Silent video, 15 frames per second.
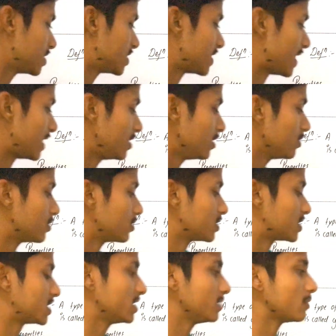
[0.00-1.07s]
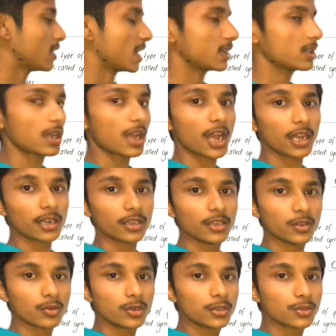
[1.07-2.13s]
standing on the same arc are
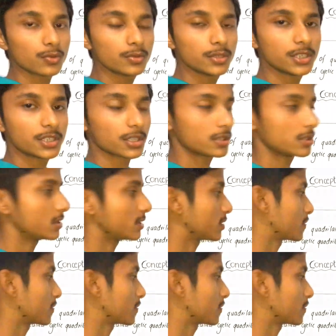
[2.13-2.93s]
equal to each other.